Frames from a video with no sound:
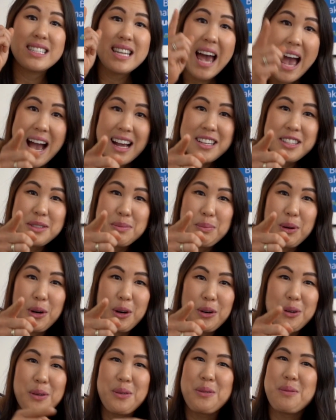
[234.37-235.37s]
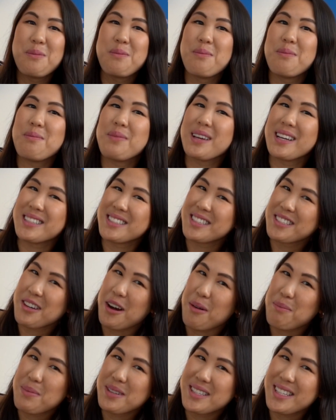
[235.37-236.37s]
taxable because it's
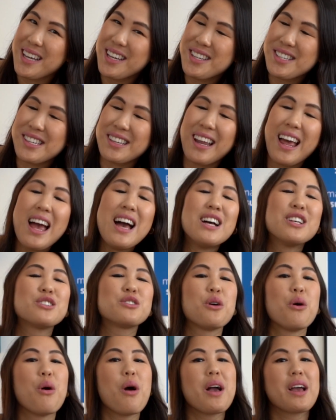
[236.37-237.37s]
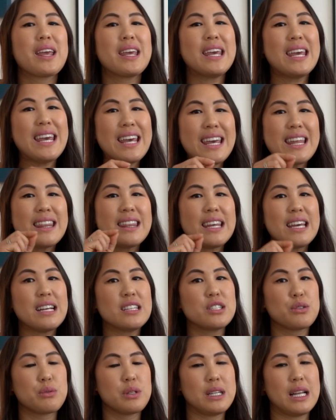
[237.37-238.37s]
compensation. So key
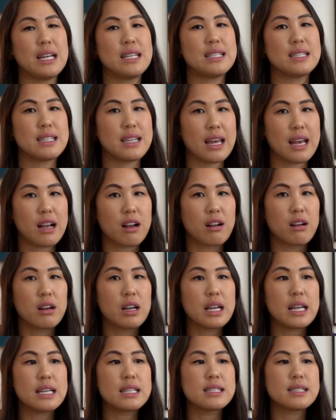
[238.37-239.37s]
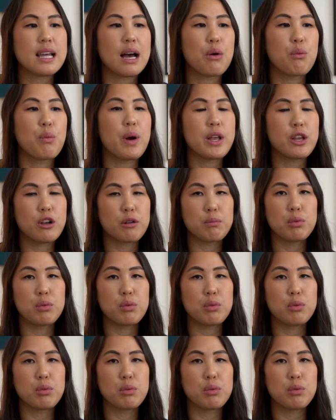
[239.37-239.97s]
thing to realize there is that when your